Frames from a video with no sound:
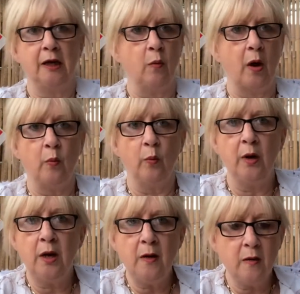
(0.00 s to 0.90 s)
He won't
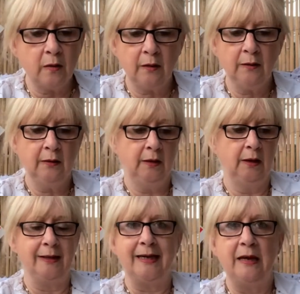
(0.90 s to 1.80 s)
work
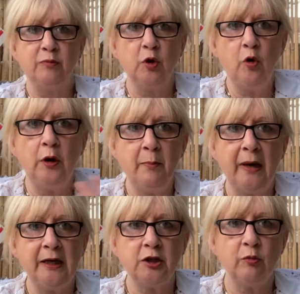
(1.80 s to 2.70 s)
and he keeps all the
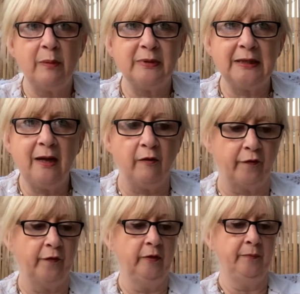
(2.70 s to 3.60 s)
money to himself.